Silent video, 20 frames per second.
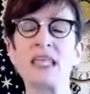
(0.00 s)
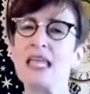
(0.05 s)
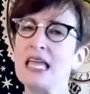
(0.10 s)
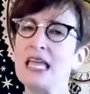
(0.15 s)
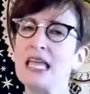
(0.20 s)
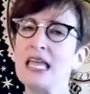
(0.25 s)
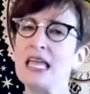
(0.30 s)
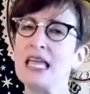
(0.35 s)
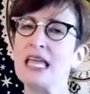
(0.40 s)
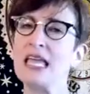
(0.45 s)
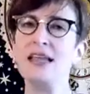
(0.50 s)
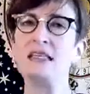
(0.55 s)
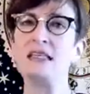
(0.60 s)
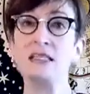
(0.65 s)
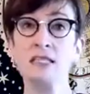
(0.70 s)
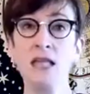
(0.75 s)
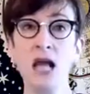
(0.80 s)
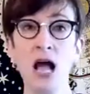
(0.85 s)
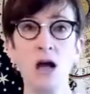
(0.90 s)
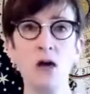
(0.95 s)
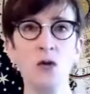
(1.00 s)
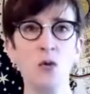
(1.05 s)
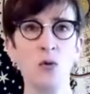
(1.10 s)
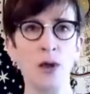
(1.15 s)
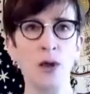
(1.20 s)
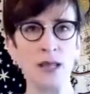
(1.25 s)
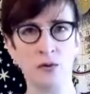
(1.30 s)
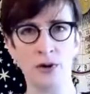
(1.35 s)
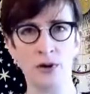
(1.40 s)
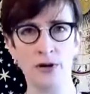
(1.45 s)
If that is not
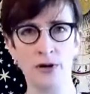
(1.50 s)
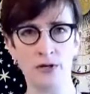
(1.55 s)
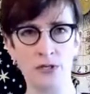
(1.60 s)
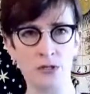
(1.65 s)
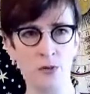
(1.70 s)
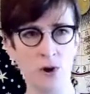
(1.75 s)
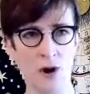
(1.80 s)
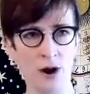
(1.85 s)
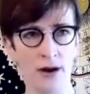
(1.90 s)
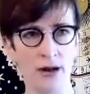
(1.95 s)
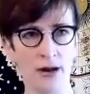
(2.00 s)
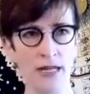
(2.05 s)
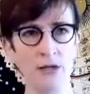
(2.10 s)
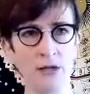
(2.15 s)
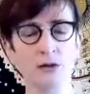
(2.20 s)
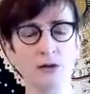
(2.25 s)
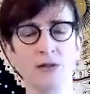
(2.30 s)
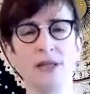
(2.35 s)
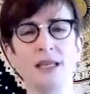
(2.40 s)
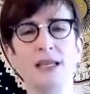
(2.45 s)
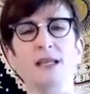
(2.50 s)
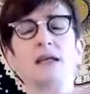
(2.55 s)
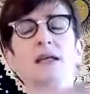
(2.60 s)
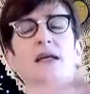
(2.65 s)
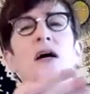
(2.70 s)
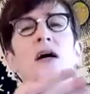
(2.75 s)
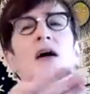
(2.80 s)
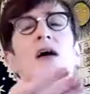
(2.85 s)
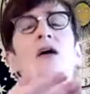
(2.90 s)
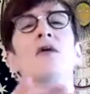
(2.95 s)
quite where you are and you're like,
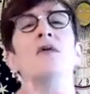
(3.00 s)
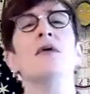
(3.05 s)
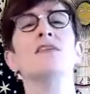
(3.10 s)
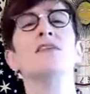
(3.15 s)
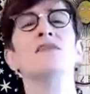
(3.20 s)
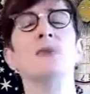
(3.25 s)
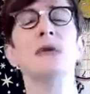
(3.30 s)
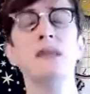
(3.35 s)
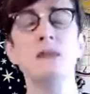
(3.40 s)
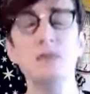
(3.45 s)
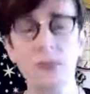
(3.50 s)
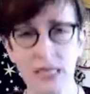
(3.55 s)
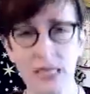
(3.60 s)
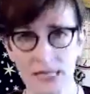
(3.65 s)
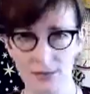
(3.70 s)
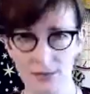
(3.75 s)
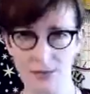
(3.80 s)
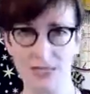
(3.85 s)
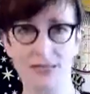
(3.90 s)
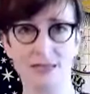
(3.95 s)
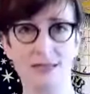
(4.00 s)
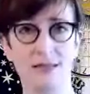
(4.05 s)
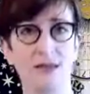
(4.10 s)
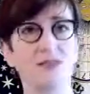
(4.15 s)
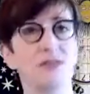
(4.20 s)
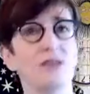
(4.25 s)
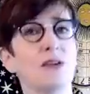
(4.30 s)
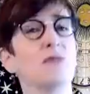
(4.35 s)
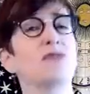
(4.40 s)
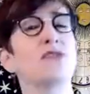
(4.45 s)
oh, I've been beating myself
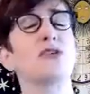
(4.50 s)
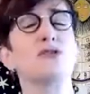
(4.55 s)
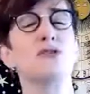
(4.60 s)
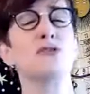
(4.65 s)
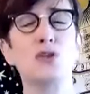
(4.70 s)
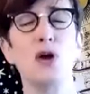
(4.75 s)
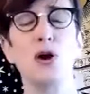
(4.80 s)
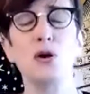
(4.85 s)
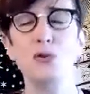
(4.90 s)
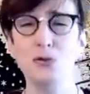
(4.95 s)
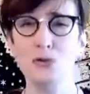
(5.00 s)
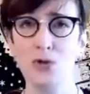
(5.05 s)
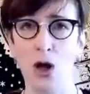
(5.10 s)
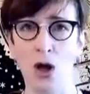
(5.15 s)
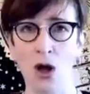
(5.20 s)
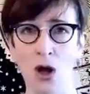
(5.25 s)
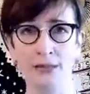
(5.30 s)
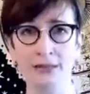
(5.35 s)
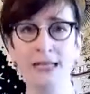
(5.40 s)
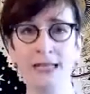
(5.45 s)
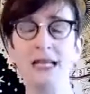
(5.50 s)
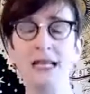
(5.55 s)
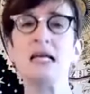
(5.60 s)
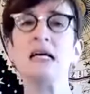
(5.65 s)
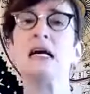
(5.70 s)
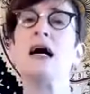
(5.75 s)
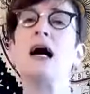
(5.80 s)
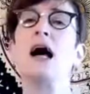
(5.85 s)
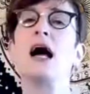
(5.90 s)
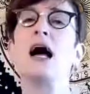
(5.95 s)
up for so long,
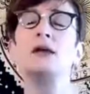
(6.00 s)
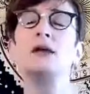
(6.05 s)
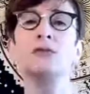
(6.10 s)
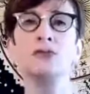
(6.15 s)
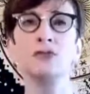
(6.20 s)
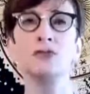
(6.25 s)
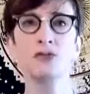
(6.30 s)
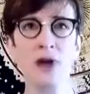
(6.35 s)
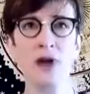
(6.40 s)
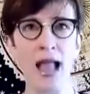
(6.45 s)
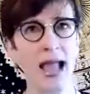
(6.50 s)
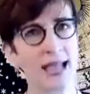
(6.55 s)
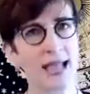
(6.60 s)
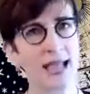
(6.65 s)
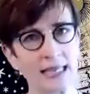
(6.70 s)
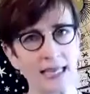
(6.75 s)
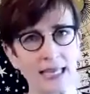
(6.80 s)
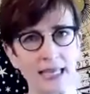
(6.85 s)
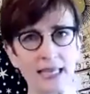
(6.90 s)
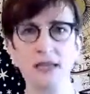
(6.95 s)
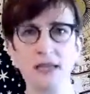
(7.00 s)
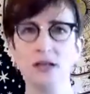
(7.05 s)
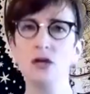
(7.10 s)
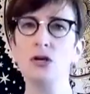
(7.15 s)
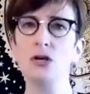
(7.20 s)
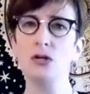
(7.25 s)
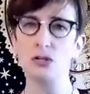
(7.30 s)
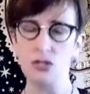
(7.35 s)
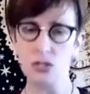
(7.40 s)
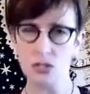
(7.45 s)
I'm ready
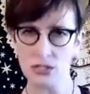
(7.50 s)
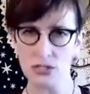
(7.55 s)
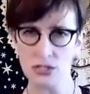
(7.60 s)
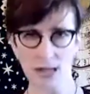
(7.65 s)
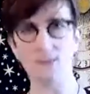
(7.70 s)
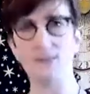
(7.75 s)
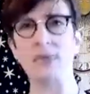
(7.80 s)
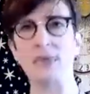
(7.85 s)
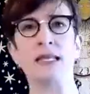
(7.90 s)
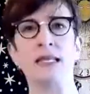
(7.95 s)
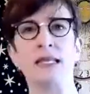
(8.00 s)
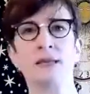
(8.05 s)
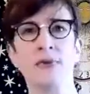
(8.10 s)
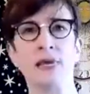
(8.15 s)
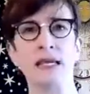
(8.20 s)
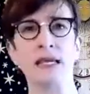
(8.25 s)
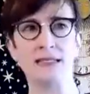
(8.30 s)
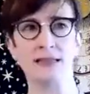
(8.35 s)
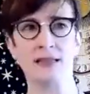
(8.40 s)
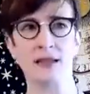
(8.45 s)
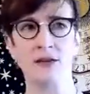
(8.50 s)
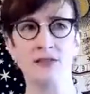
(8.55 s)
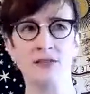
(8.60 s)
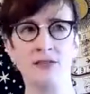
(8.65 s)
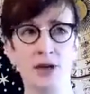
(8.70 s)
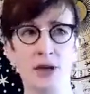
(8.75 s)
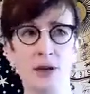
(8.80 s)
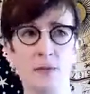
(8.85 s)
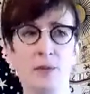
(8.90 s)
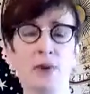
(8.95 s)
to stop beating myself
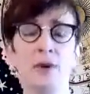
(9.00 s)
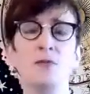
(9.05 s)
up. I